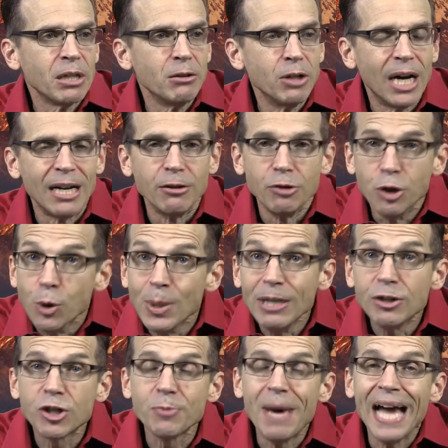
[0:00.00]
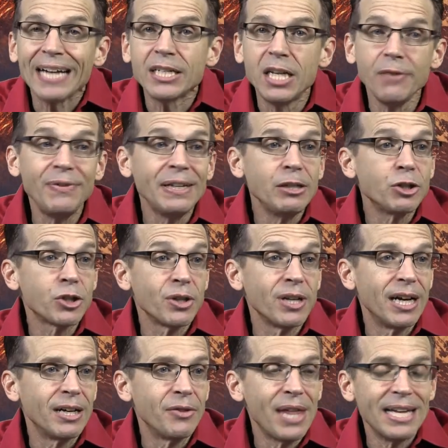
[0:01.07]
uh, doing some activities
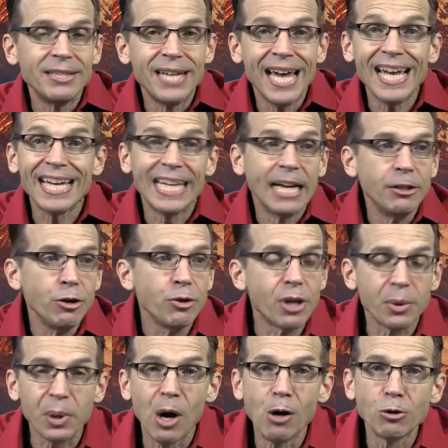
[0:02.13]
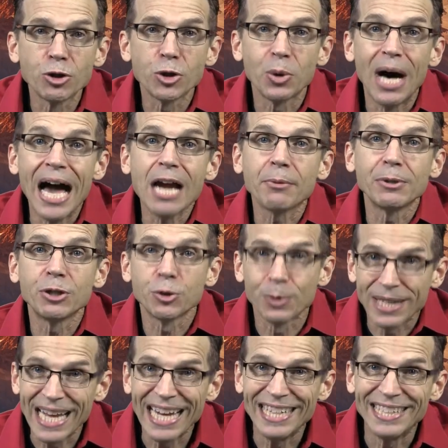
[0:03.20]
uh, that day, and I knew they were also Irish
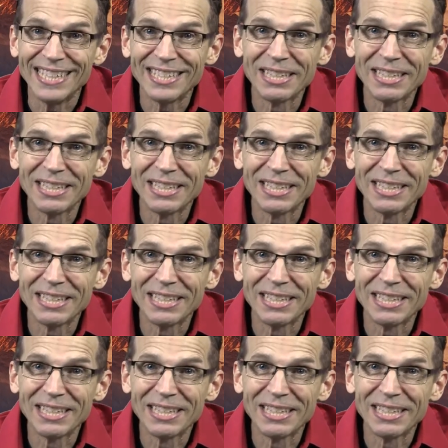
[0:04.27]
related.